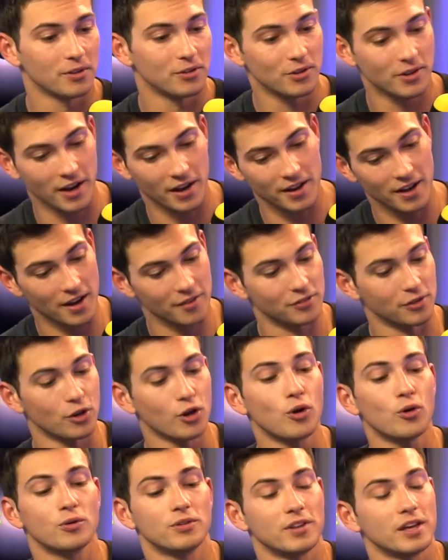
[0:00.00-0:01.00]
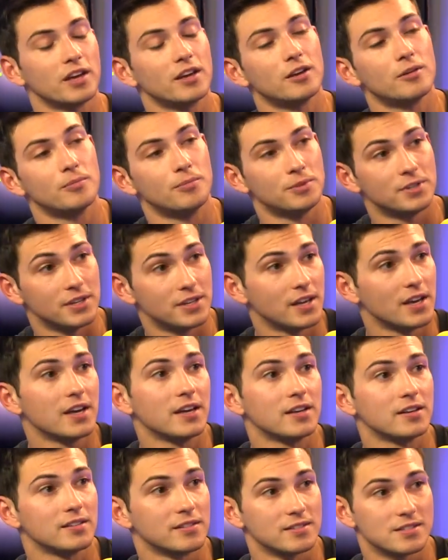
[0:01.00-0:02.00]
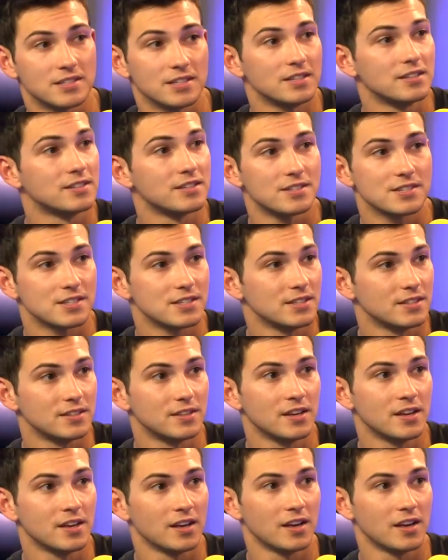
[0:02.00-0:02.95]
you kind of have to go day to day and scene to scene.